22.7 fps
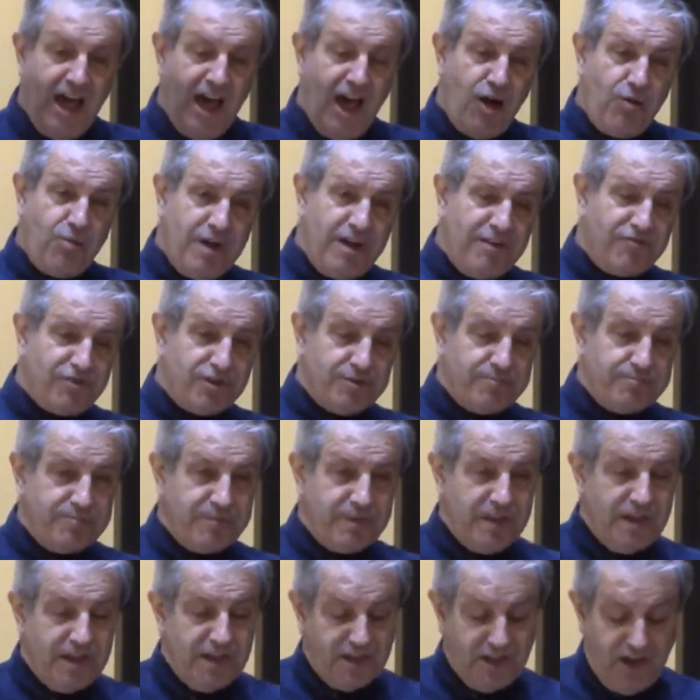
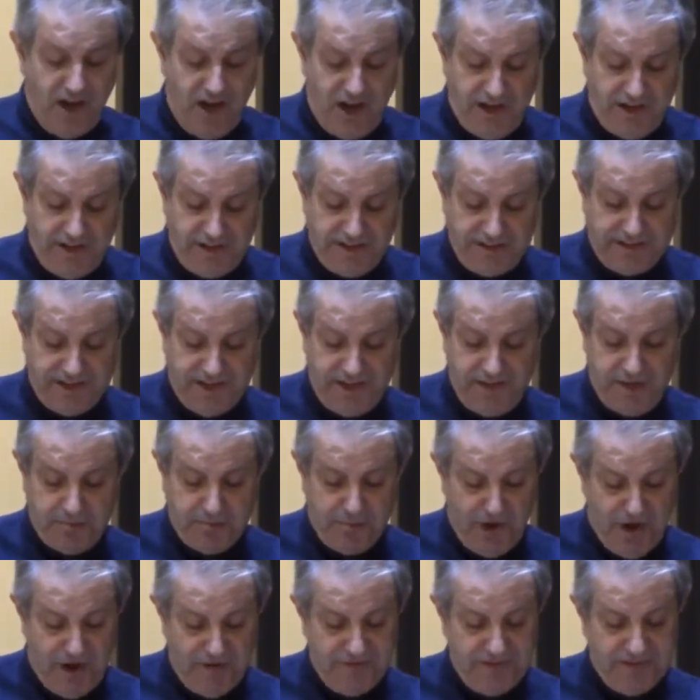However, God had done a
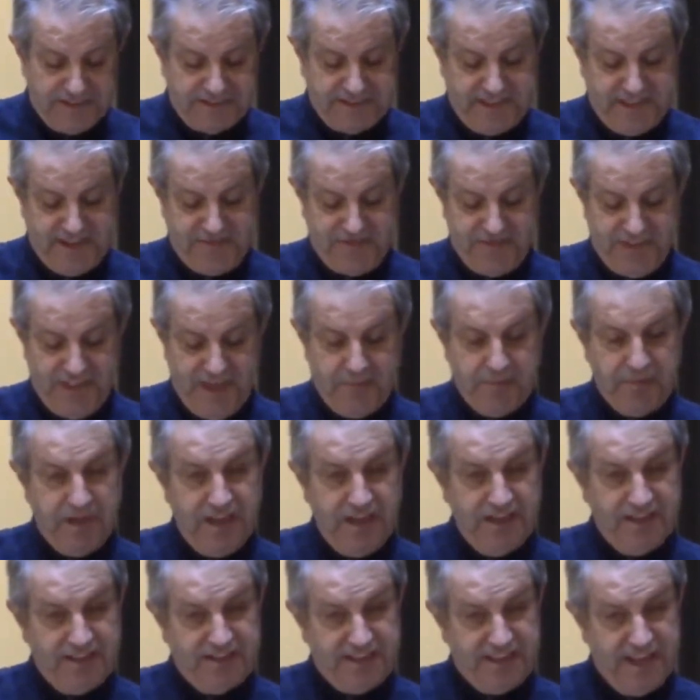marvelous thing for them.
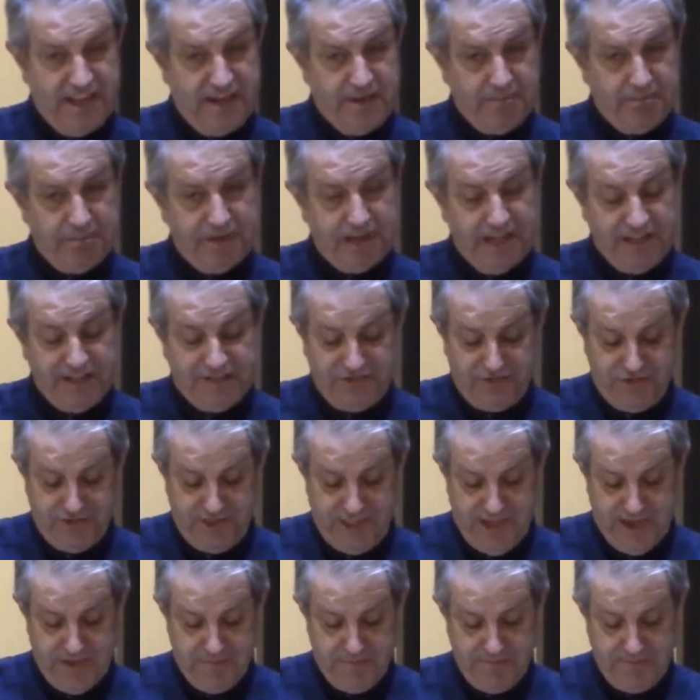He had set in place for
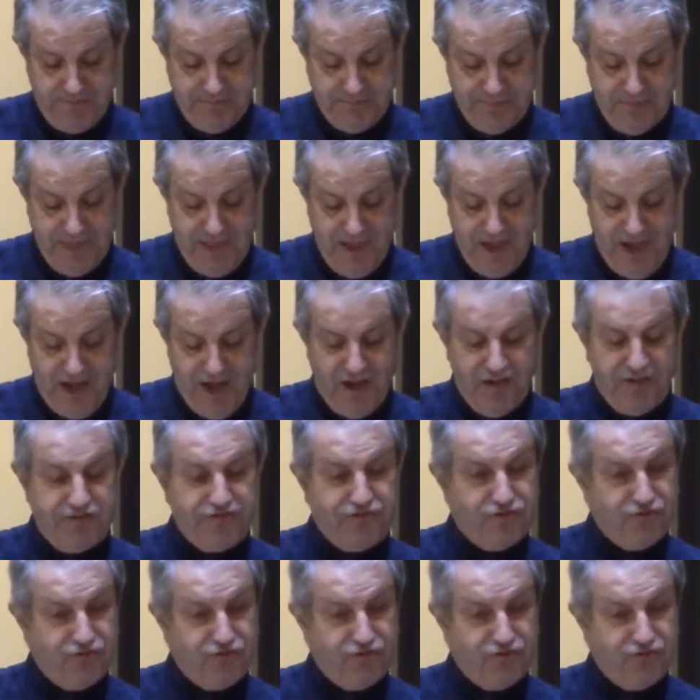them a